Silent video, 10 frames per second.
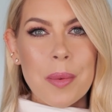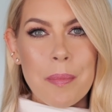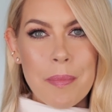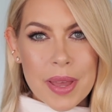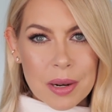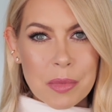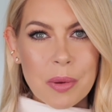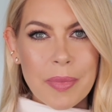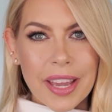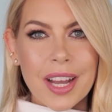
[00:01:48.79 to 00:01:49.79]

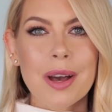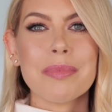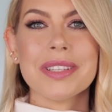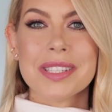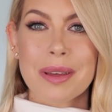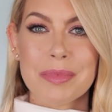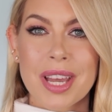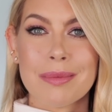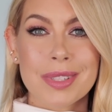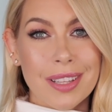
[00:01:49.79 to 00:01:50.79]
minimal makeup is
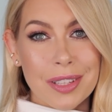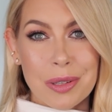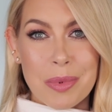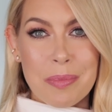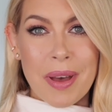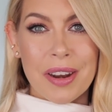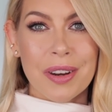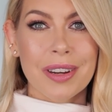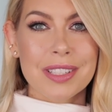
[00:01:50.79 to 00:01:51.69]
sometimes a little bit better,